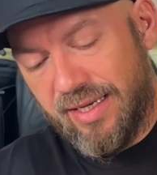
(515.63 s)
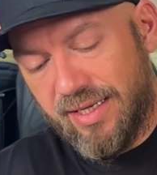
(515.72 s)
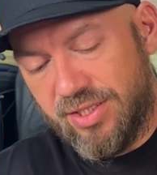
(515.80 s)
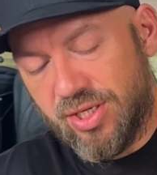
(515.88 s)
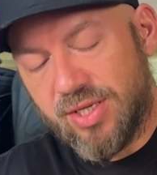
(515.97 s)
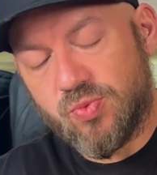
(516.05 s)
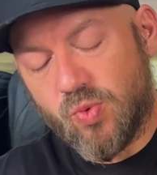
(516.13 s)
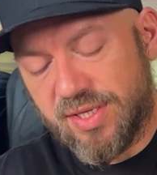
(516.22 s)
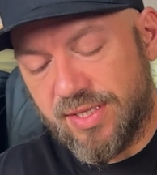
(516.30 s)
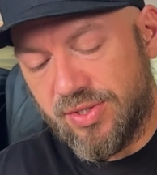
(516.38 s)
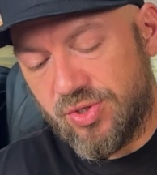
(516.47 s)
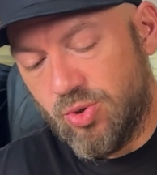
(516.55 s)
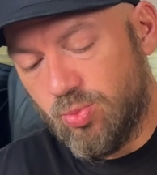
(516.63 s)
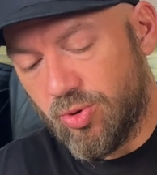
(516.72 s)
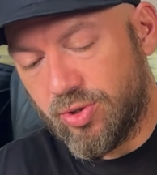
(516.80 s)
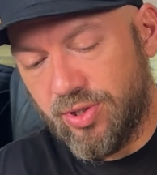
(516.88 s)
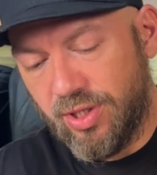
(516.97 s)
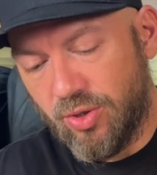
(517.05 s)
It just wasn't super
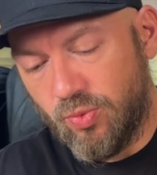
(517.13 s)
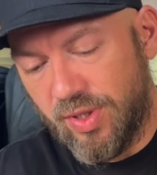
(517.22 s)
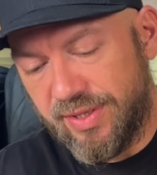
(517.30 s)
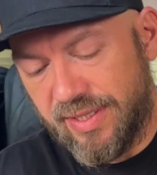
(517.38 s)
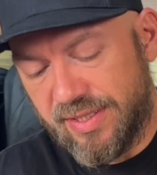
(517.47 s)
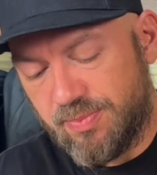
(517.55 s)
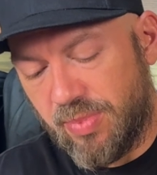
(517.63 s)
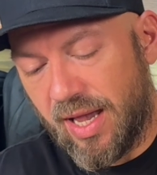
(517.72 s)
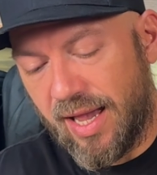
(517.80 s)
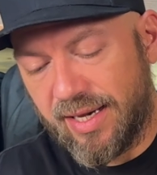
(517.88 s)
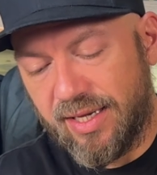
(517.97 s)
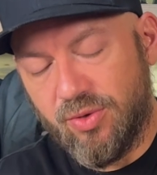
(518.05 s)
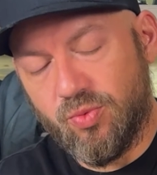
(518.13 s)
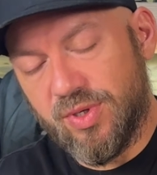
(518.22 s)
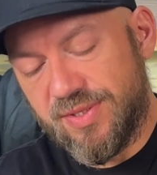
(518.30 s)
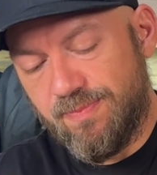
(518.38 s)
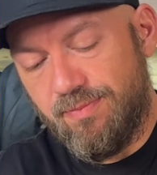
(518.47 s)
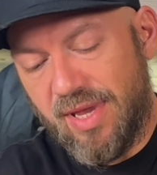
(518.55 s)
clear what this pocket
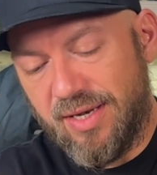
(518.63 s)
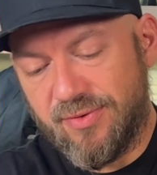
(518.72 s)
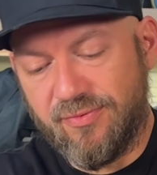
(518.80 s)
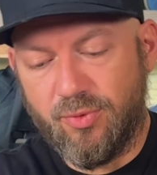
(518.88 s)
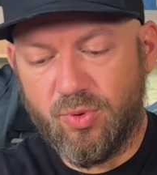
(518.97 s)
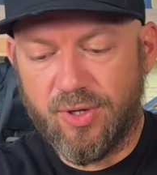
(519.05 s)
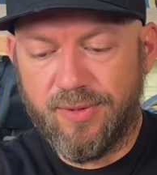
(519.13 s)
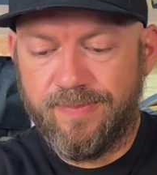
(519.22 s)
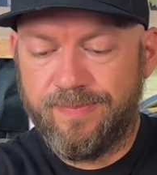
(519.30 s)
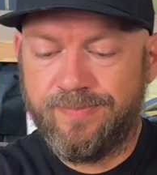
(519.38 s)
was meant for.